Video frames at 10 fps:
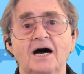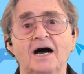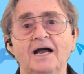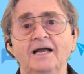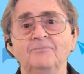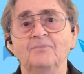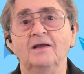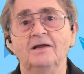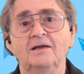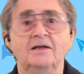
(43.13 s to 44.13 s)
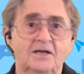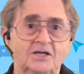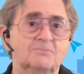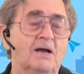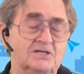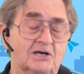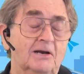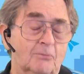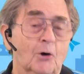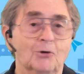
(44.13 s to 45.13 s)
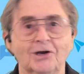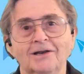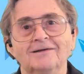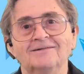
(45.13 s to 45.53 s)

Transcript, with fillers: eye is basically broken.